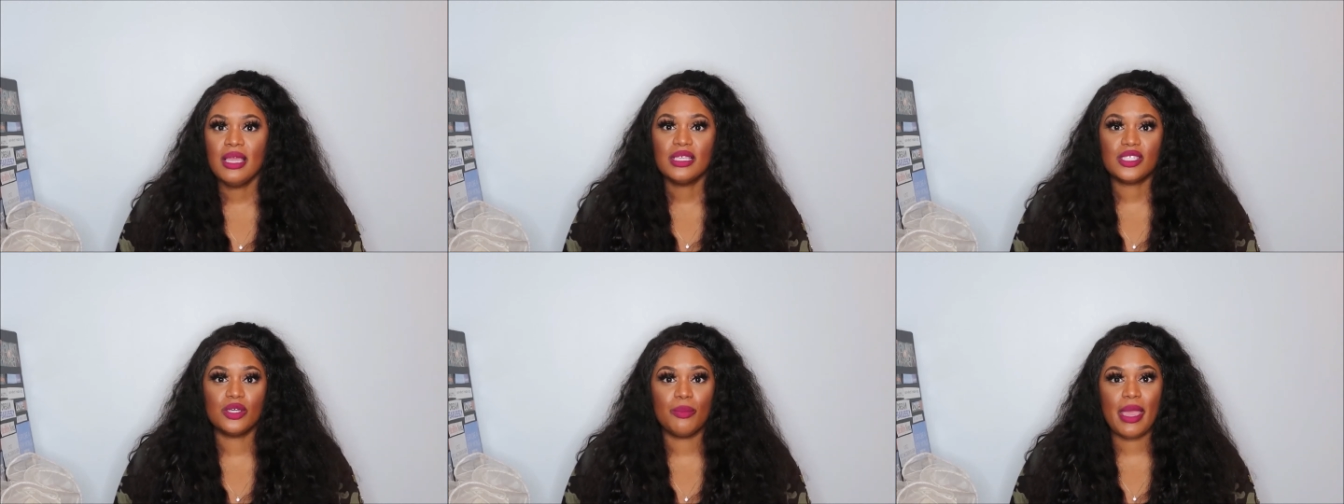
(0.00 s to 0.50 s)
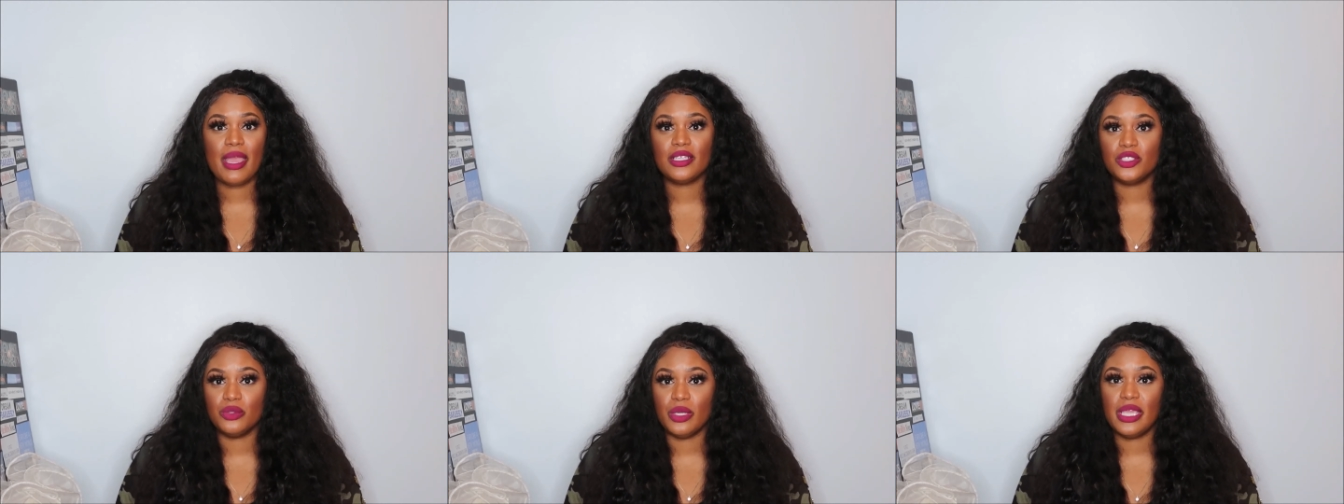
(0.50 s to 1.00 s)
So
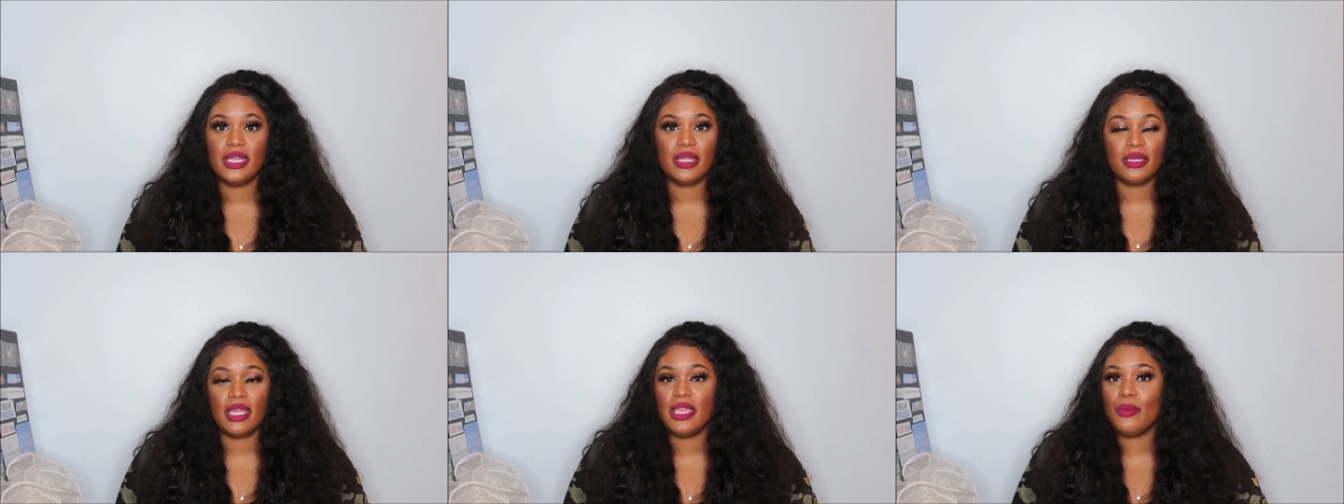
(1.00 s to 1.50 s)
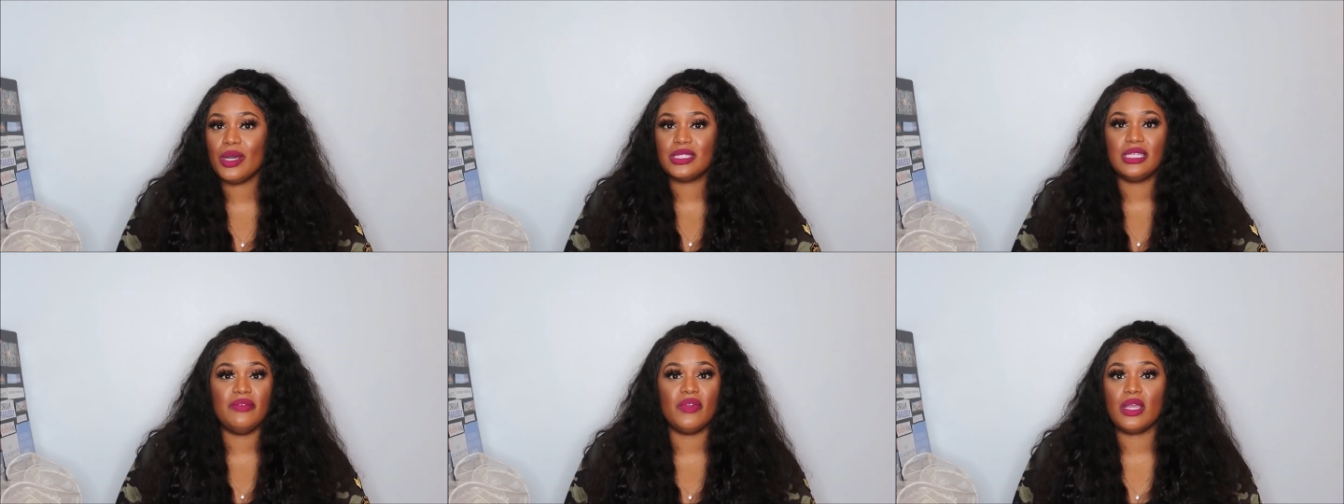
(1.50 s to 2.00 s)
mind you, he
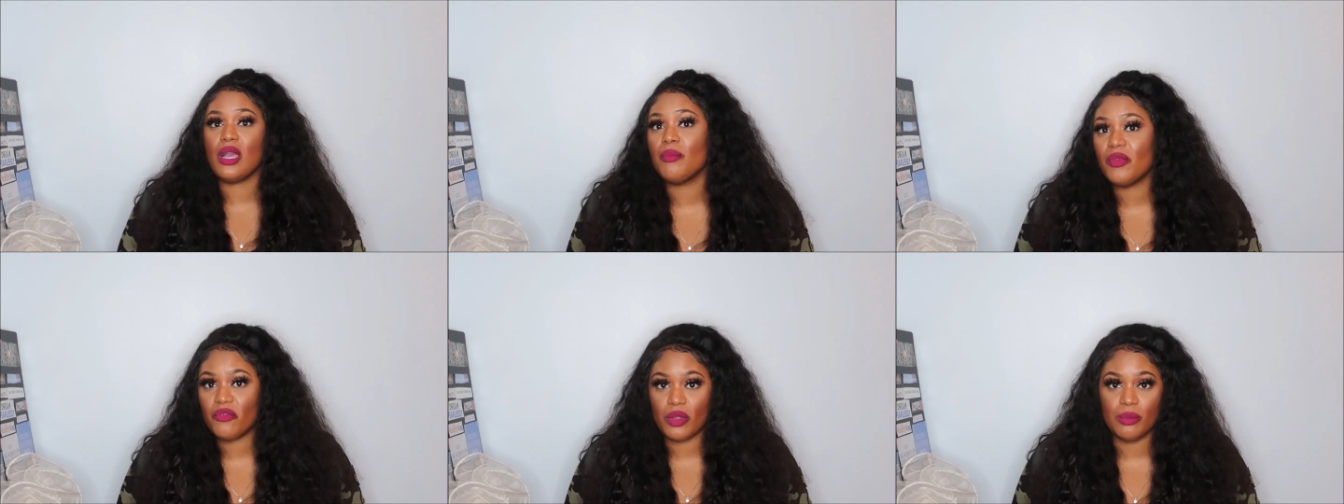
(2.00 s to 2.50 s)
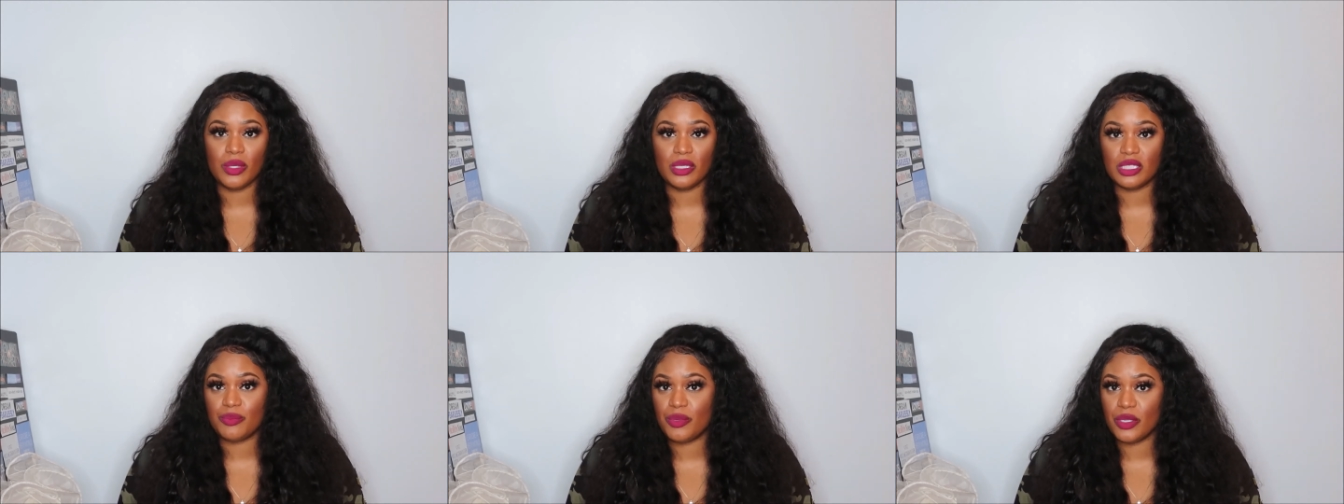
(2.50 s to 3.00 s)
wasn't even coming from
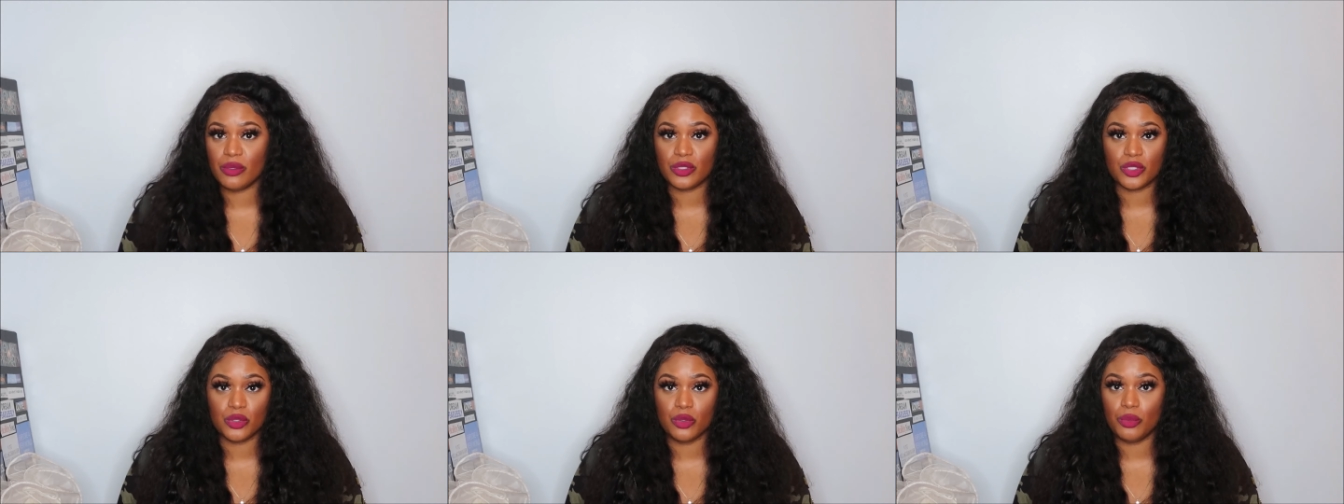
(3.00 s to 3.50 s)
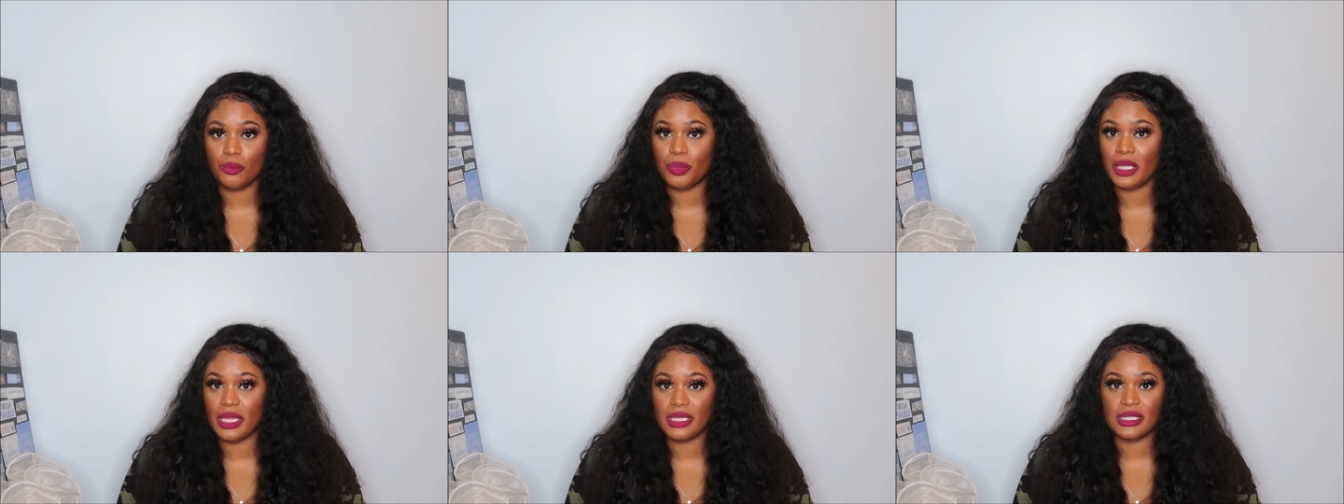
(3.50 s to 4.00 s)
a spiritual
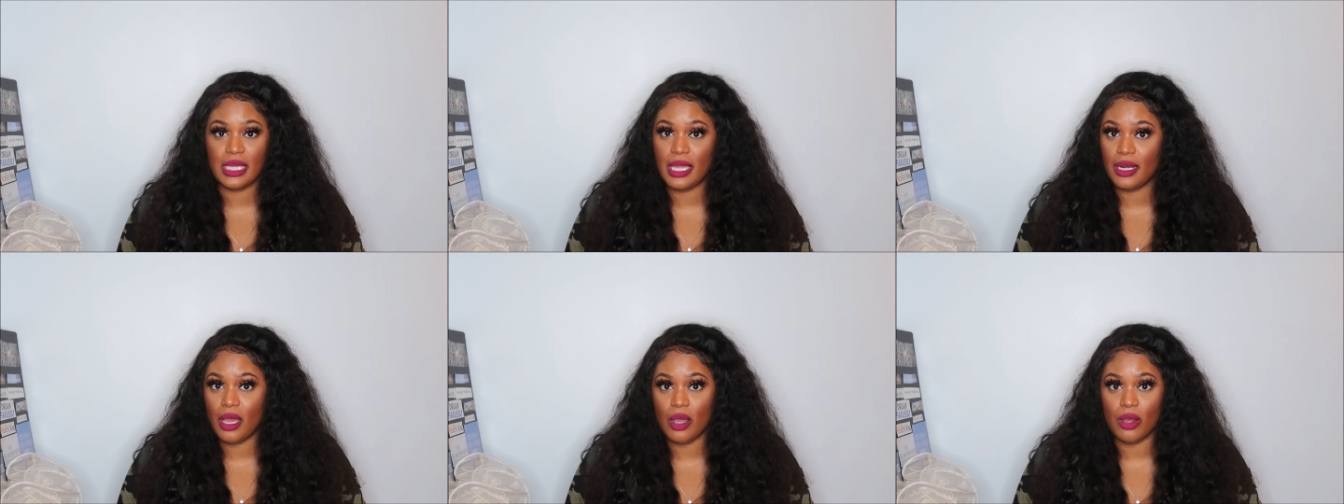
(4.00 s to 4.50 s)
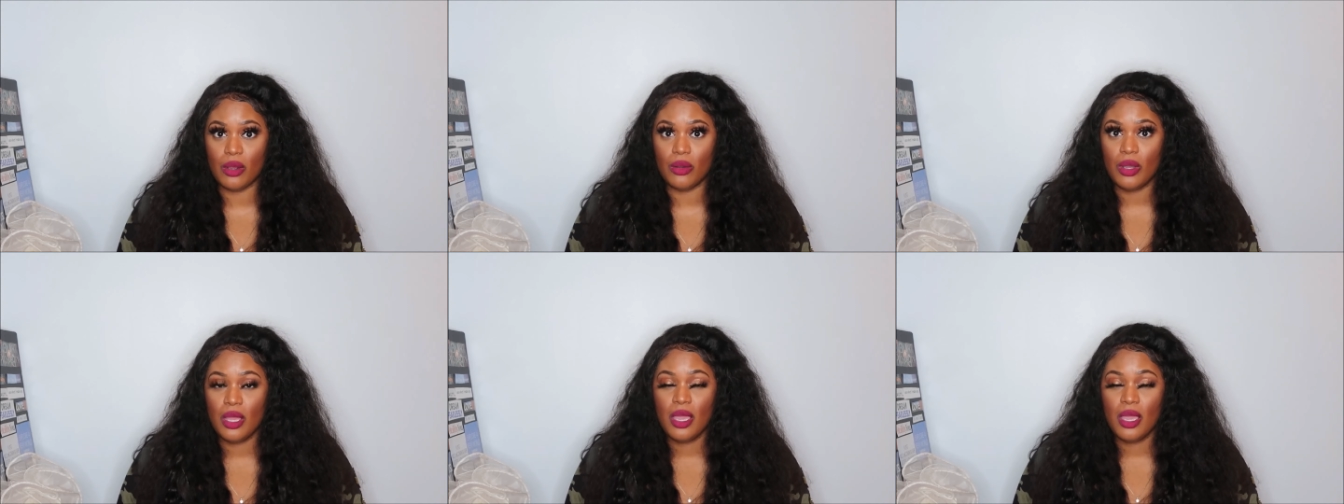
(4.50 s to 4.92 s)
place at all.